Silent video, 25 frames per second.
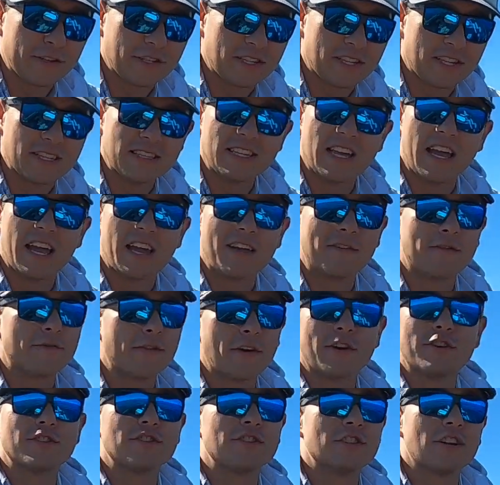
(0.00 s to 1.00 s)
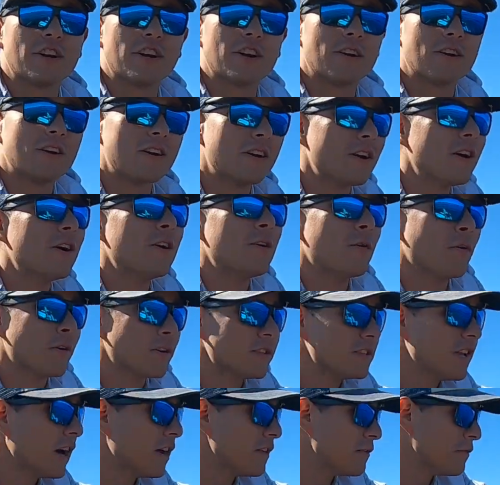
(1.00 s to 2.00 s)
fish of the day, for sure.
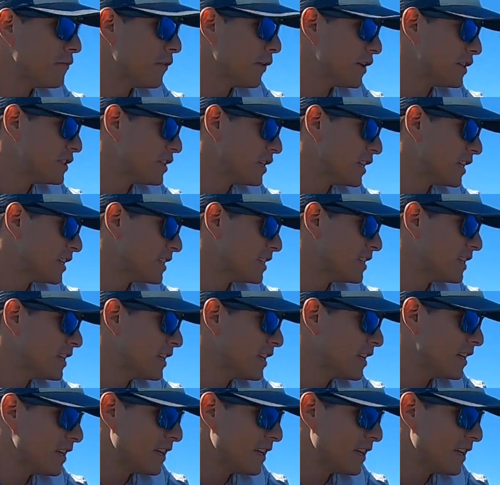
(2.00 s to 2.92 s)
We're done fishing.